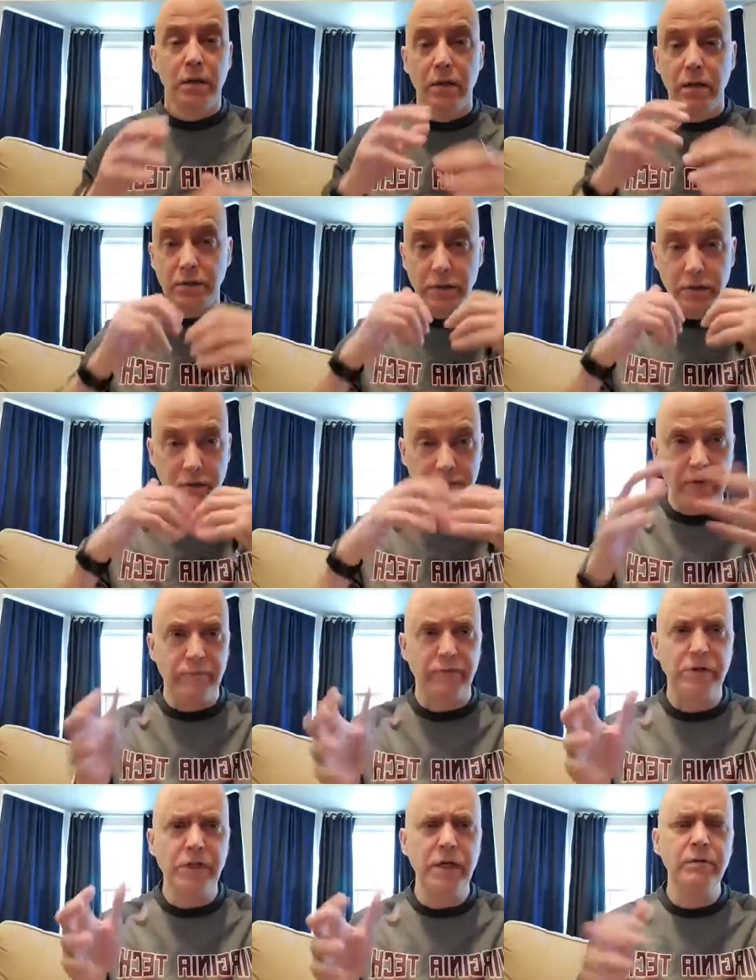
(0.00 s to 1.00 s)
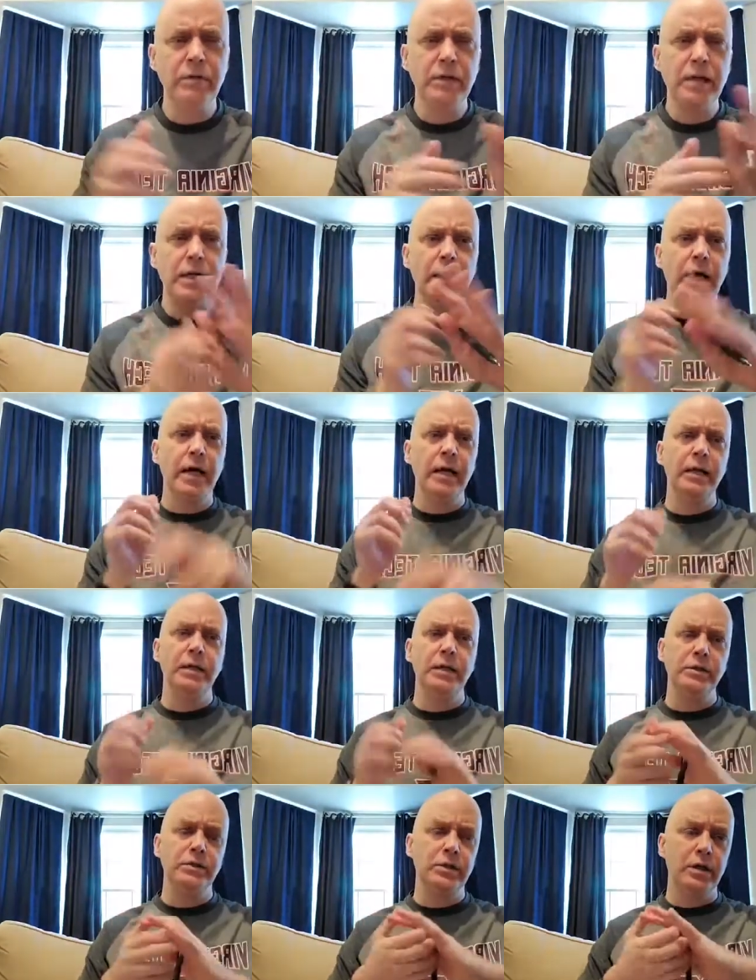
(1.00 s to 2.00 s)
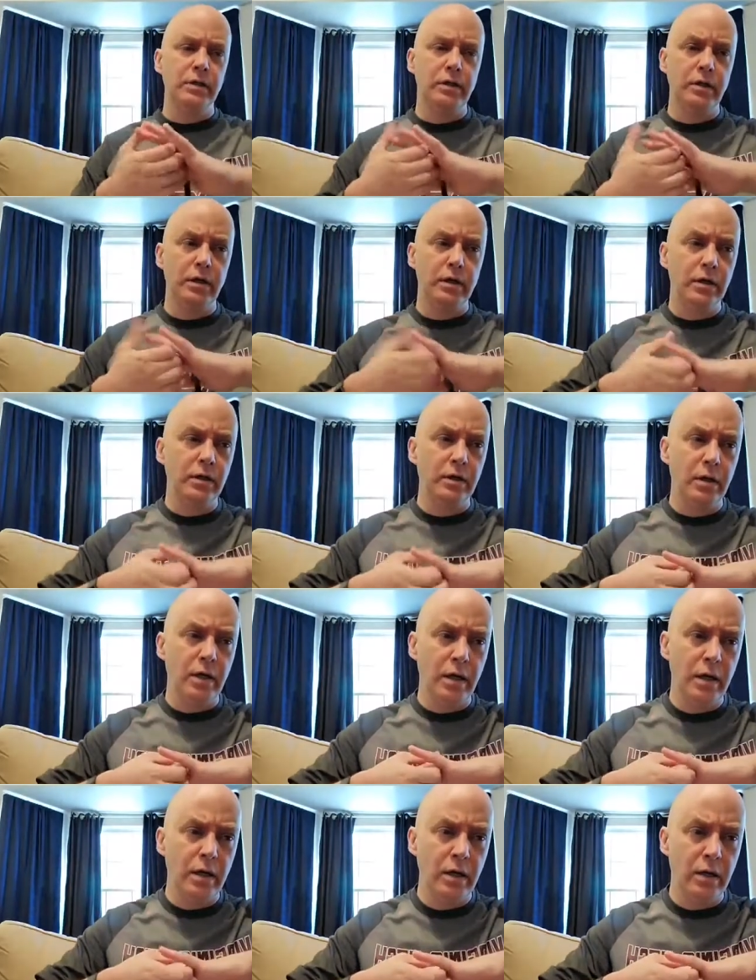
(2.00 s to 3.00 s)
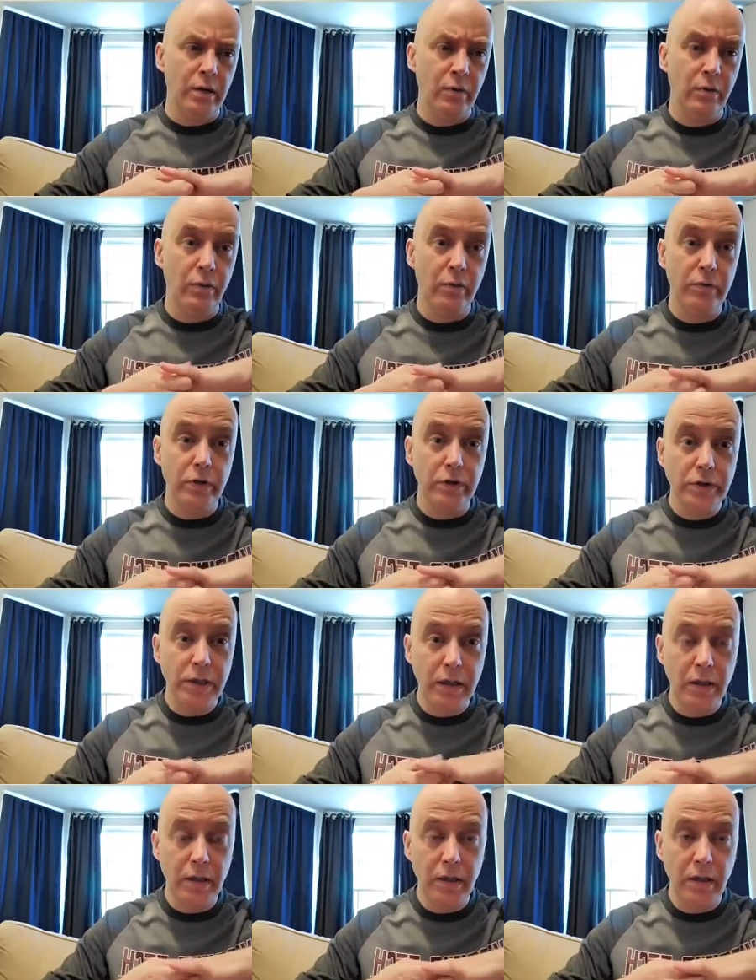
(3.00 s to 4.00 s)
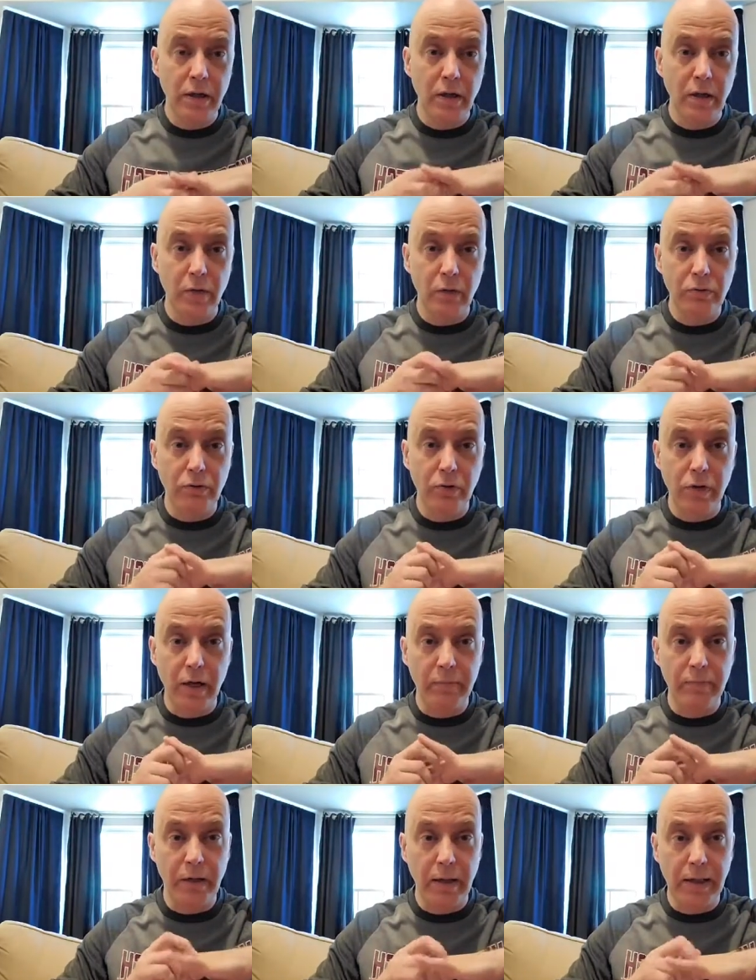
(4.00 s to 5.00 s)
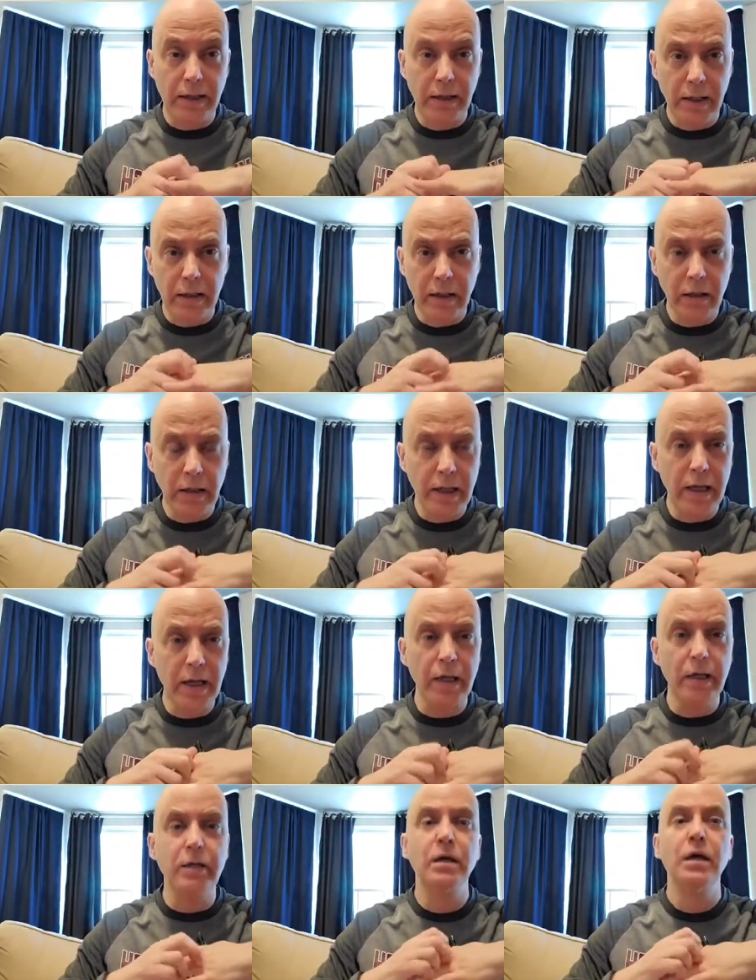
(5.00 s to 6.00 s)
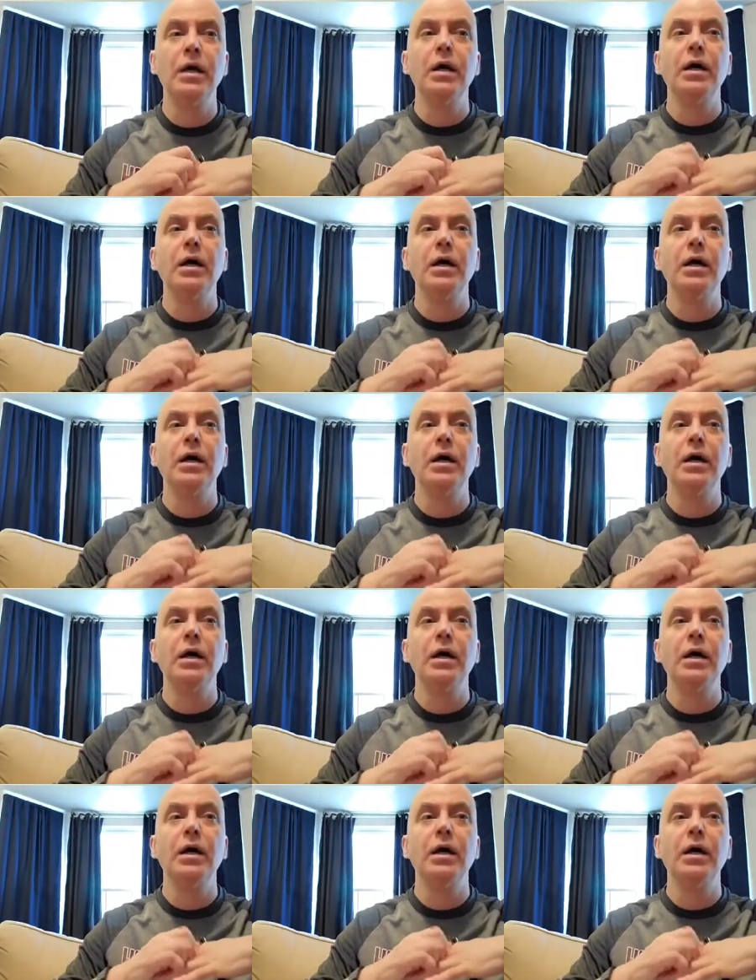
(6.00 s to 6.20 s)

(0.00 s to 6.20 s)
Is it their favorite team that they like? Is it their team? Do they play Little League?